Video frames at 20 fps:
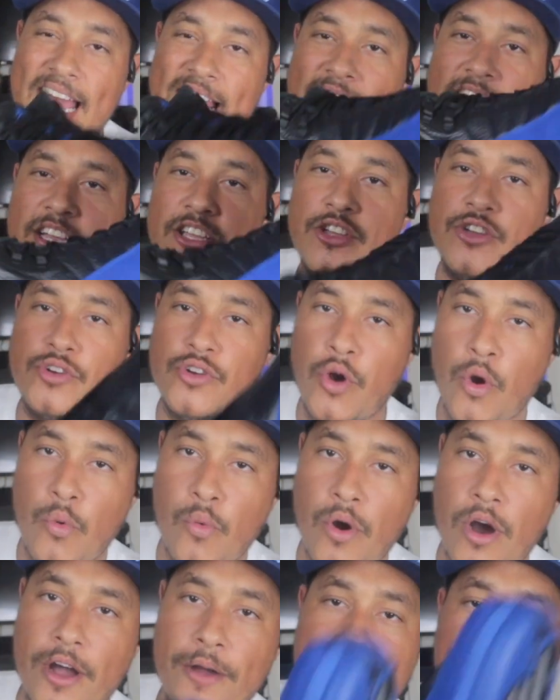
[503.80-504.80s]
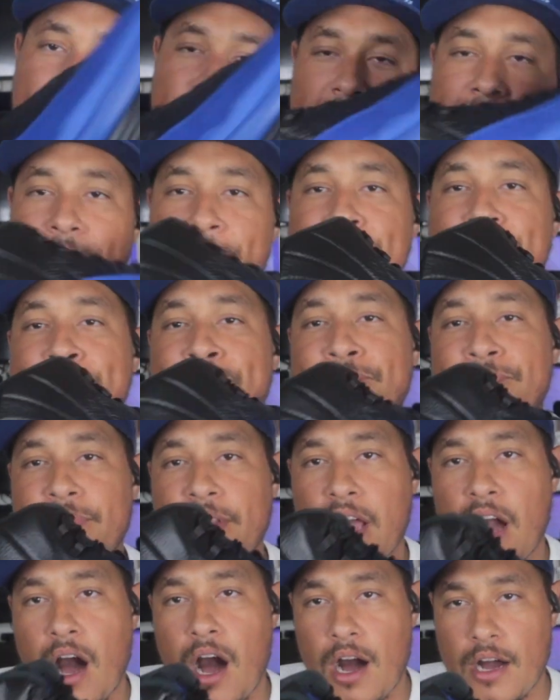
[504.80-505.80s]
like a you know what. But
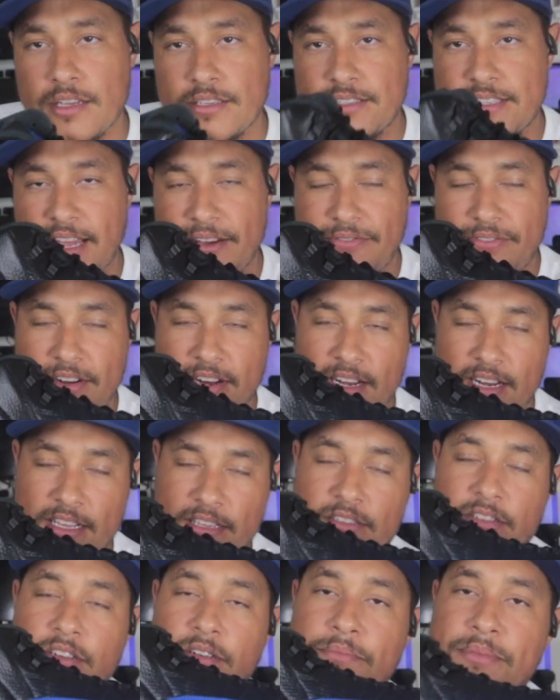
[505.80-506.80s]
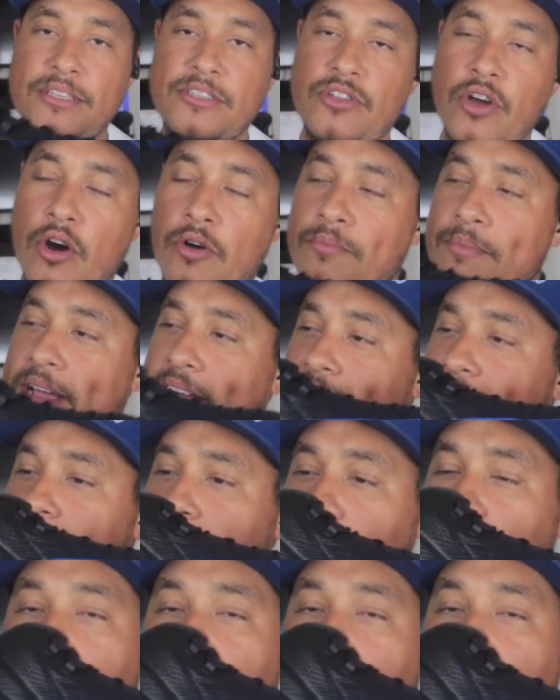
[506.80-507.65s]
it's definitely gonna be dope, man.